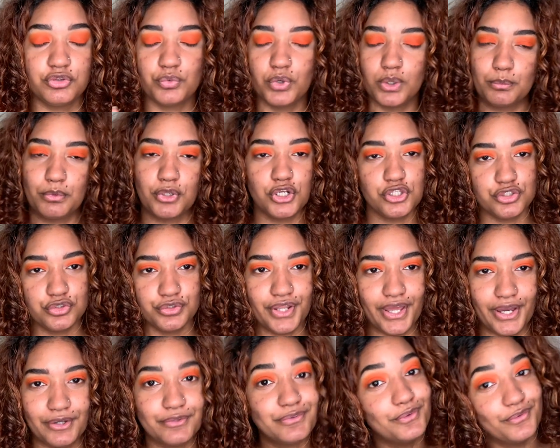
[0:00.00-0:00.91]
So what I'm gonna do
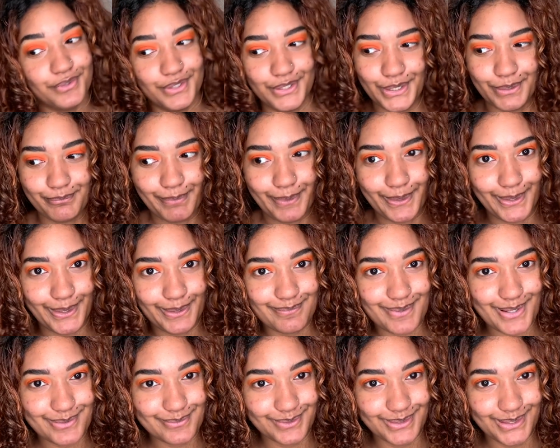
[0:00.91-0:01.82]
now to think about it, if
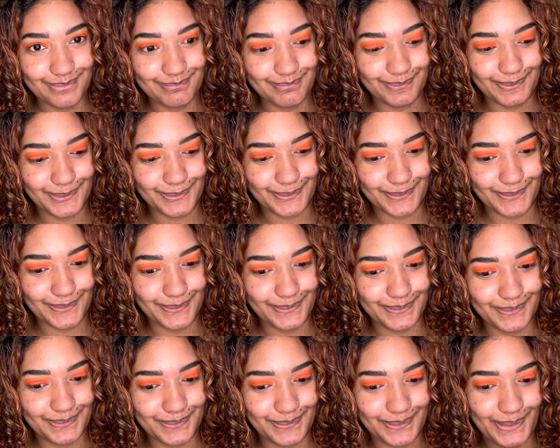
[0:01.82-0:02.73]
I should leave it like
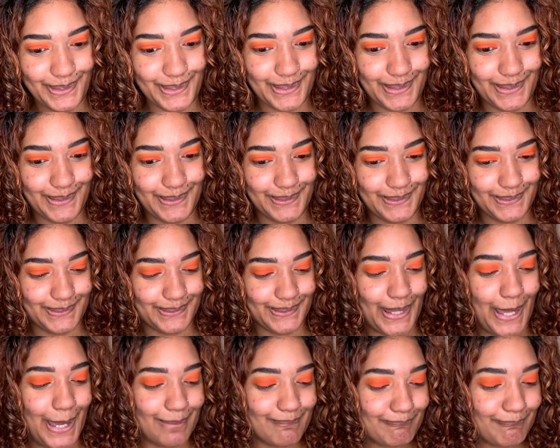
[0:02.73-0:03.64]
this, is
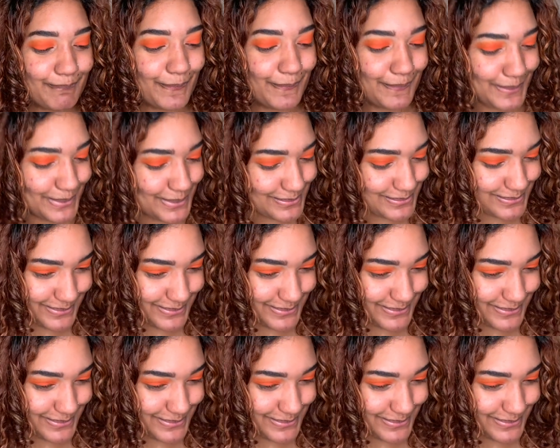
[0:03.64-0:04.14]
I'm going